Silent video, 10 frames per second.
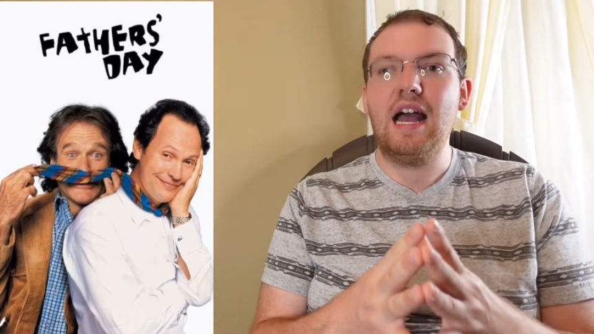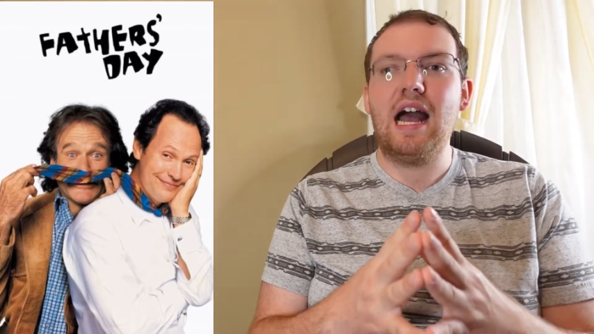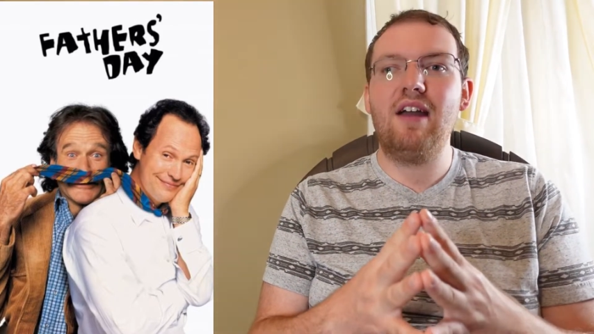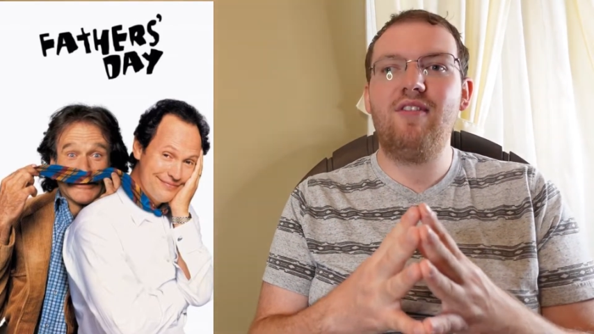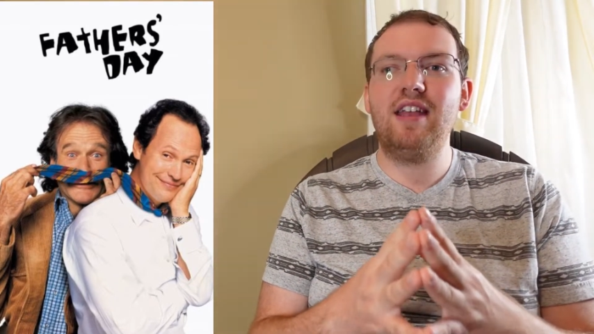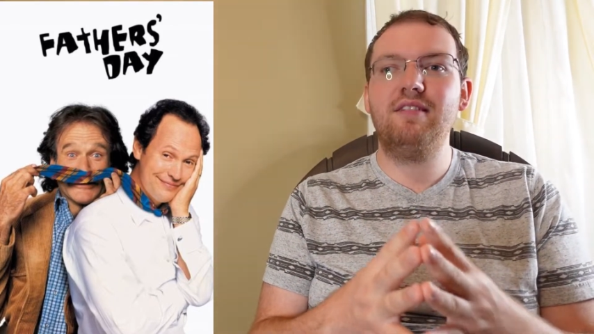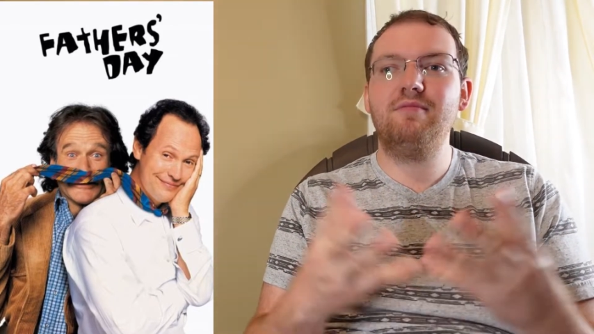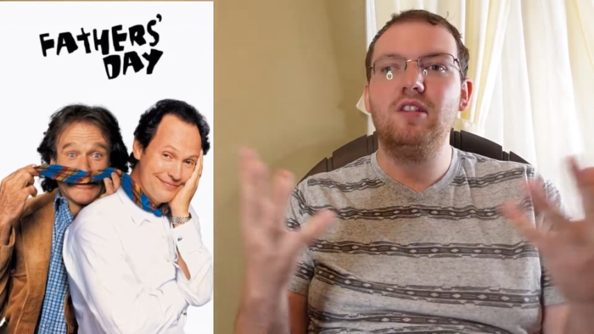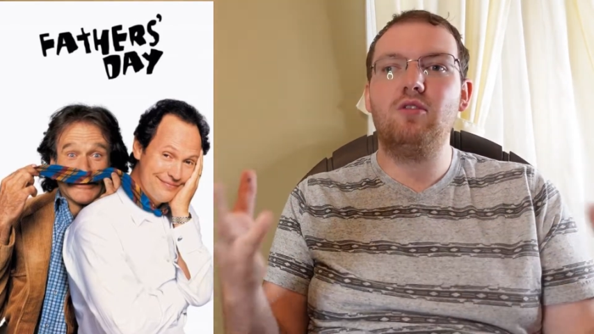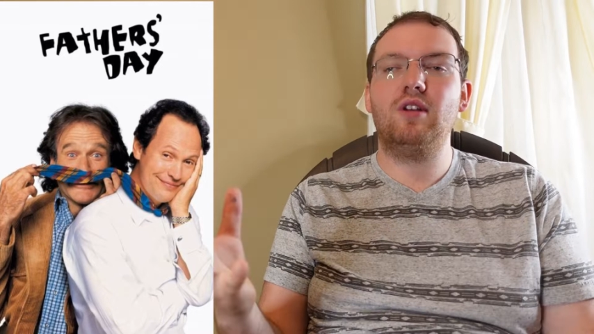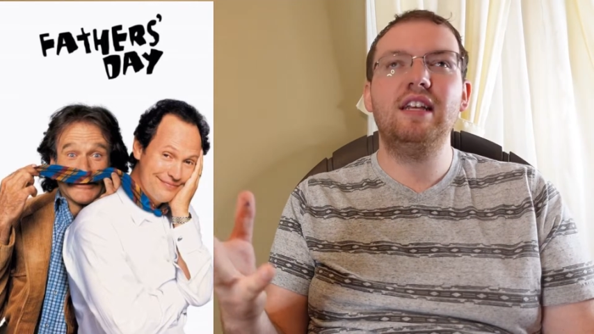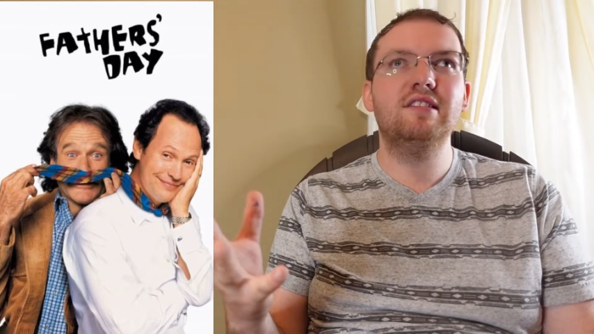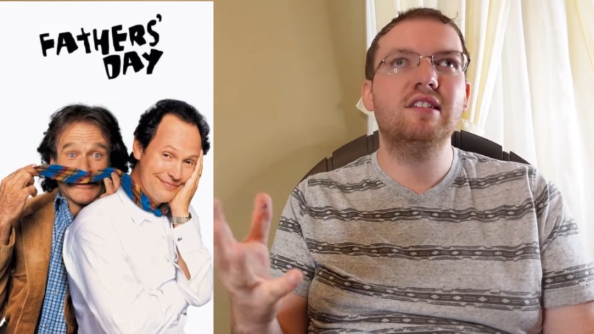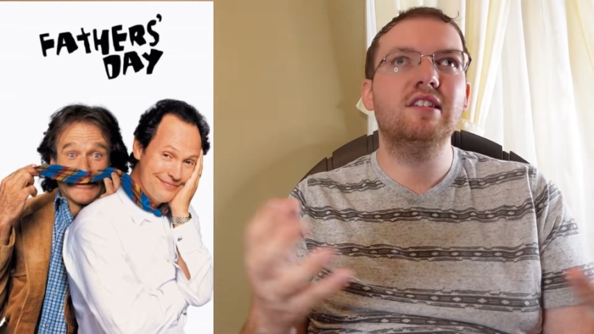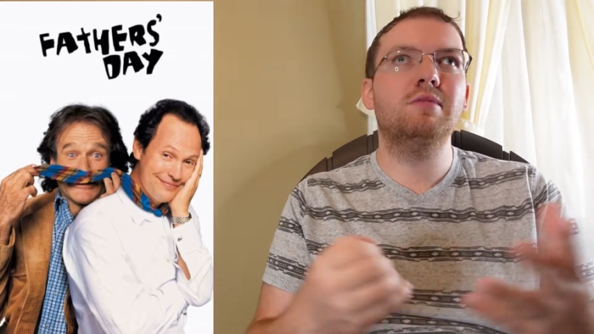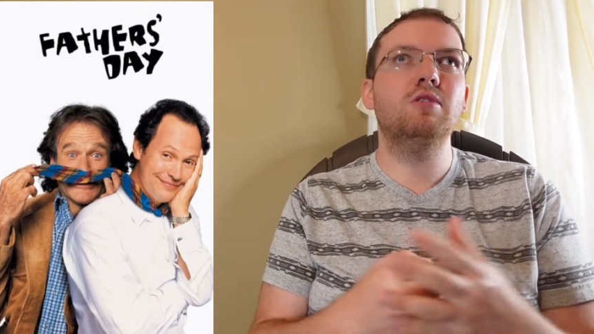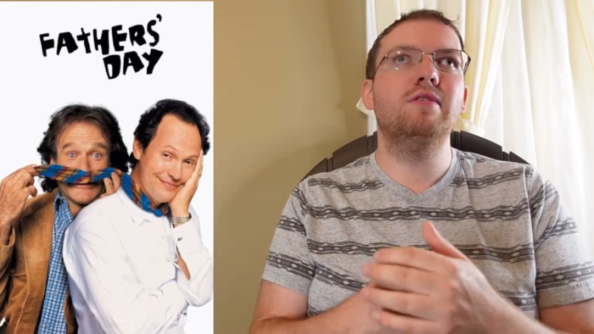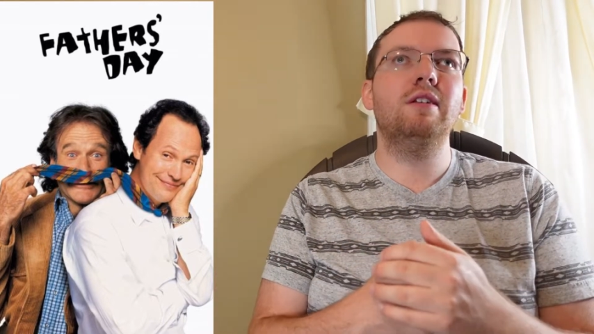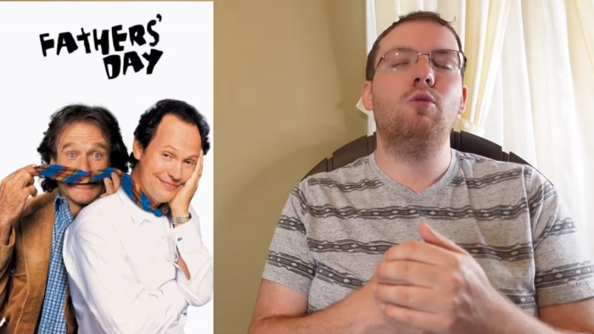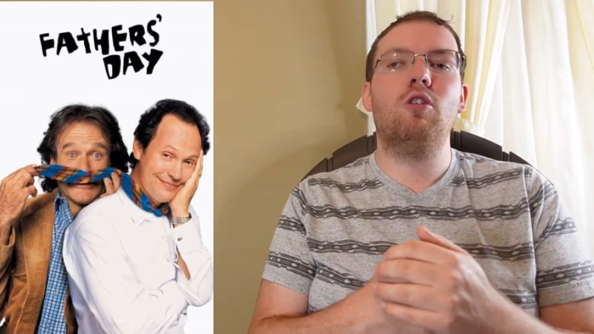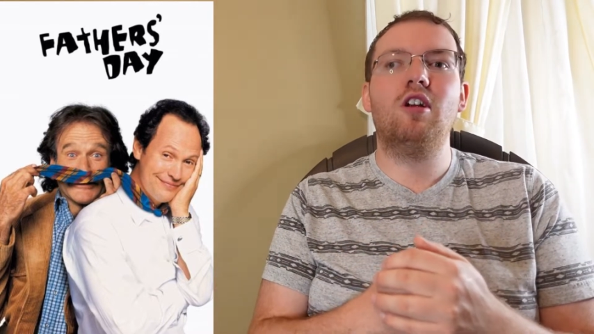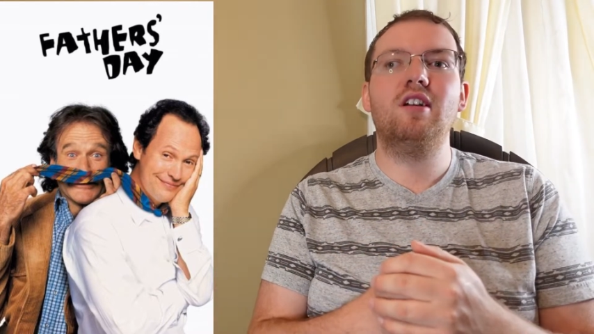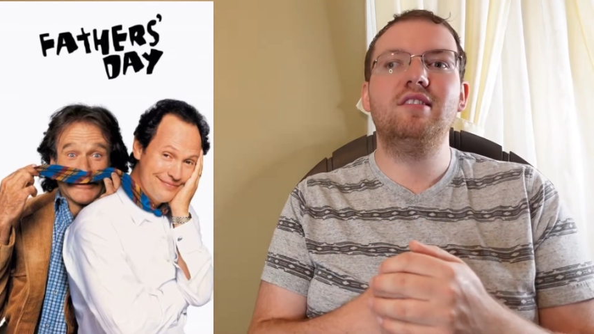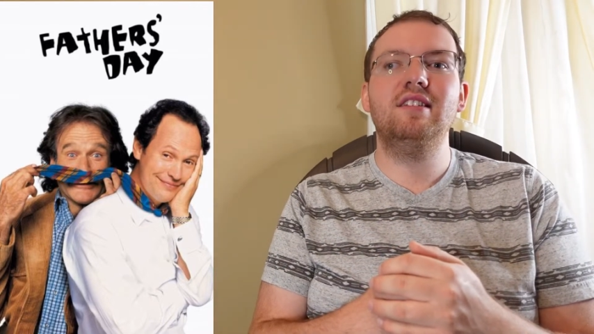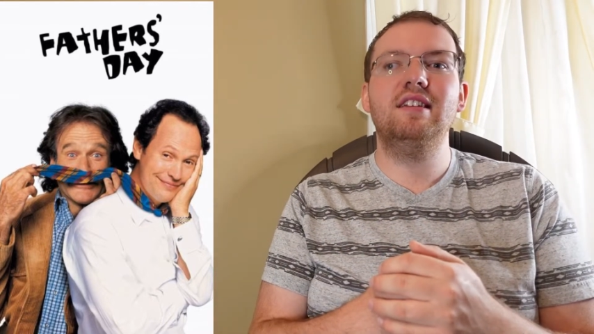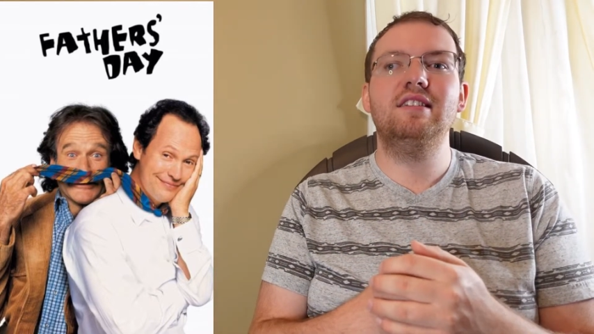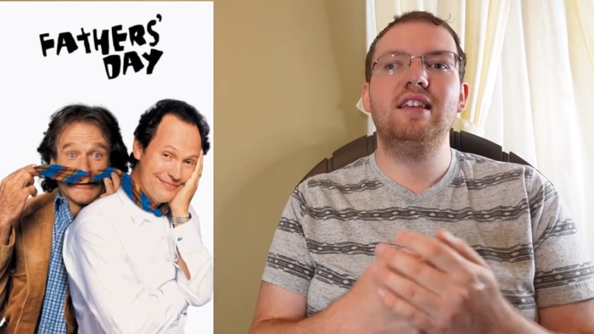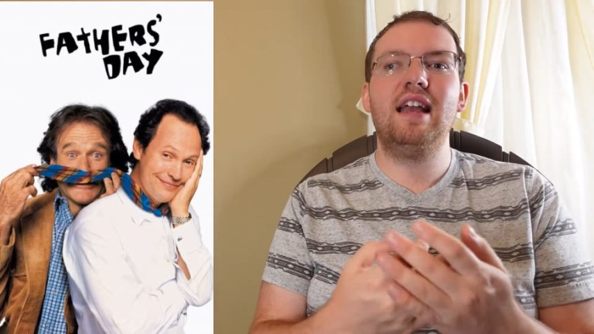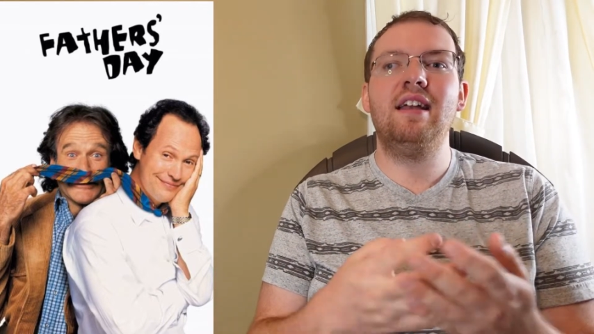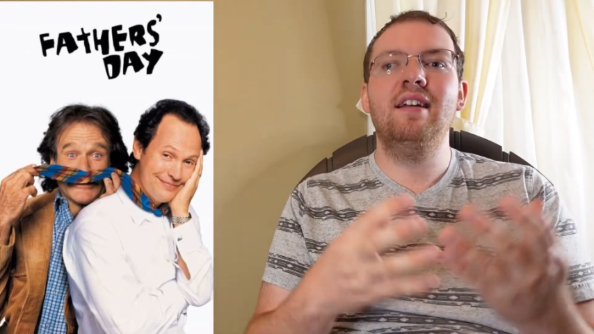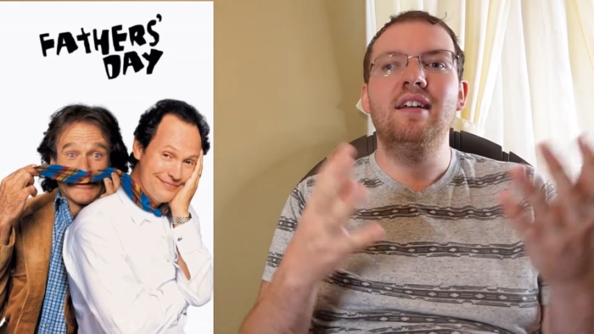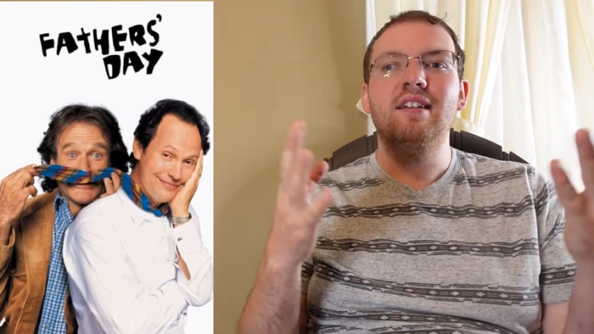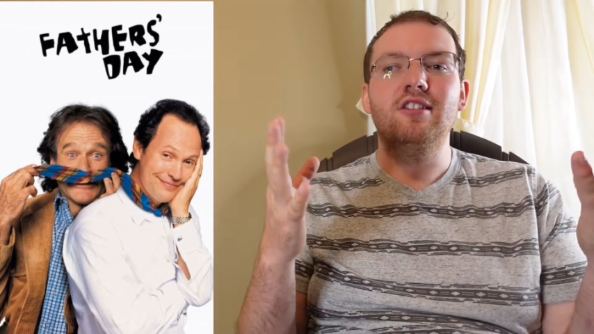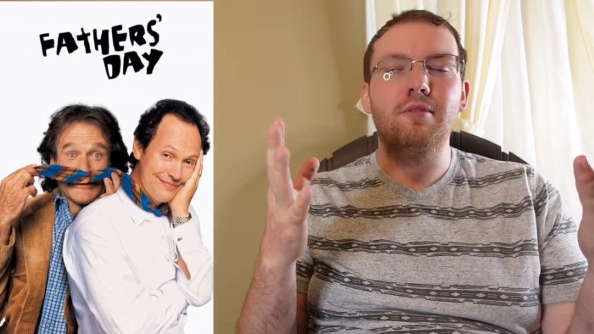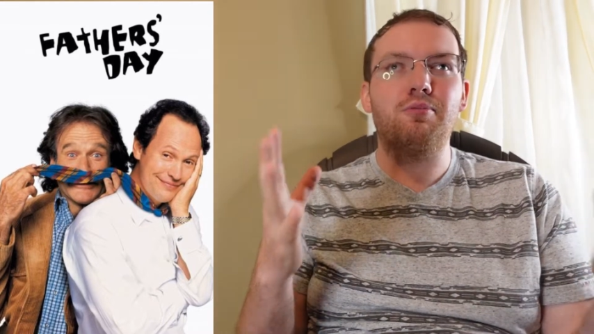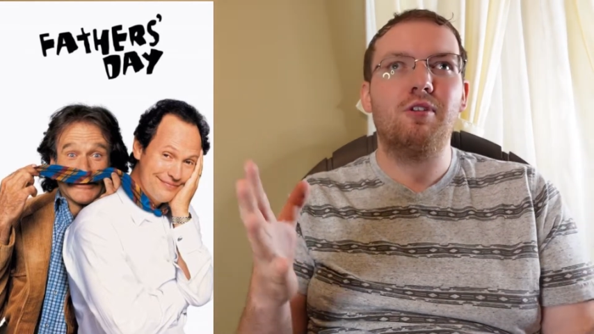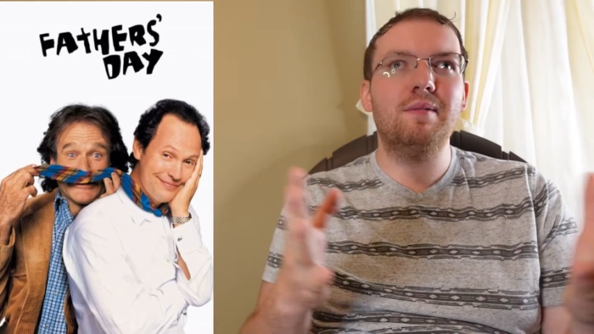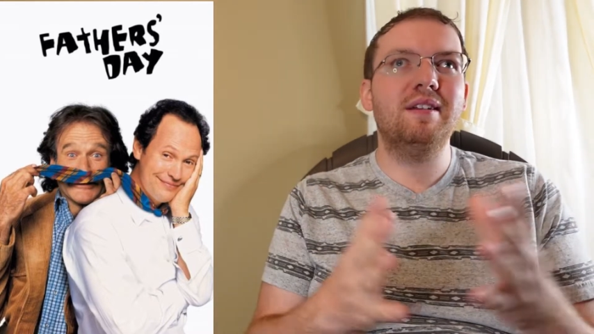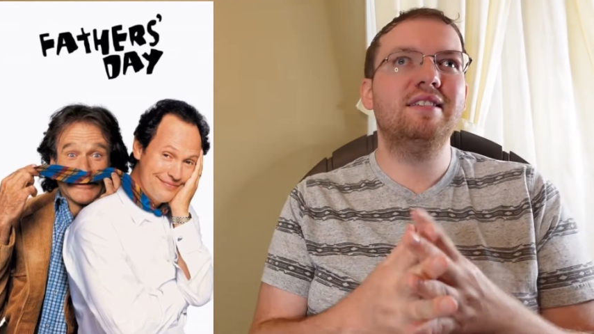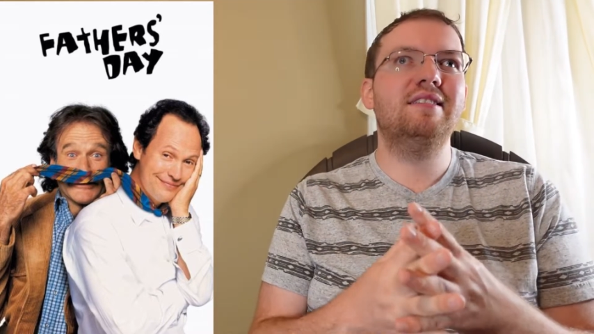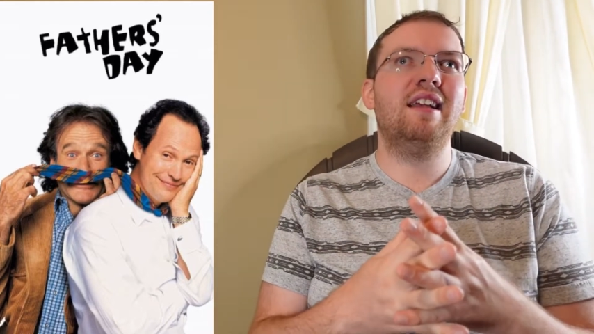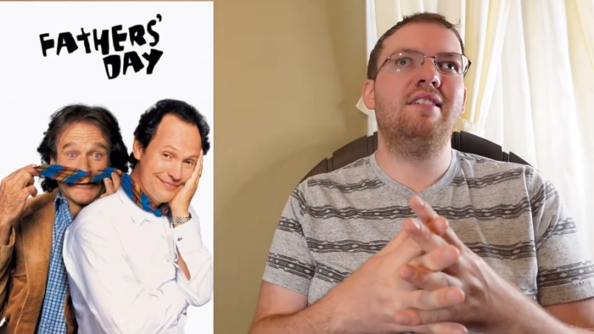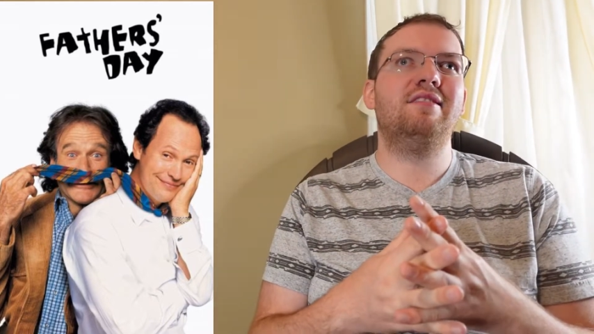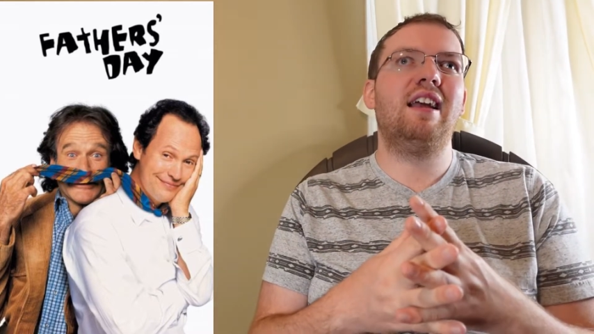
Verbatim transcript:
Speaker 1: I think the reason this movie works is, yeah, the premise sounds